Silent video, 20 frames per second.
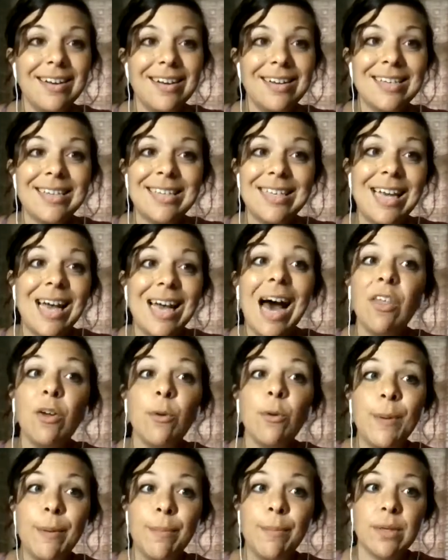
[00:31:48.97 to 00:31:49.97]
see other
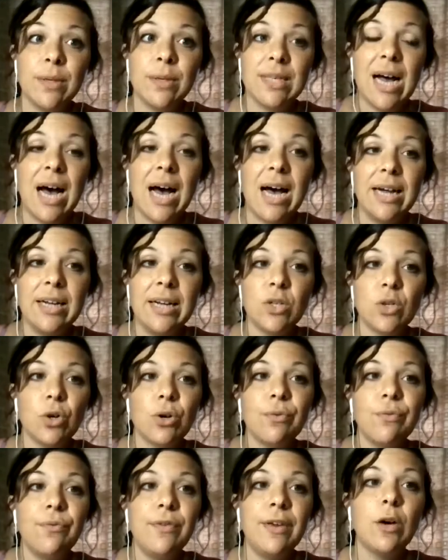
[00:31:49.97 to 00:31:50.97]
people's guides
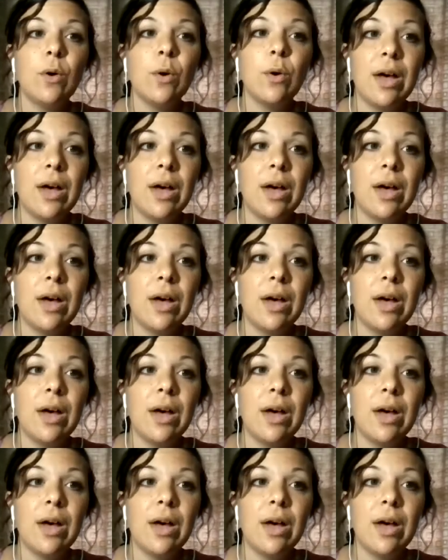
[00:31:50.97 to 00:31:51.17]
or feel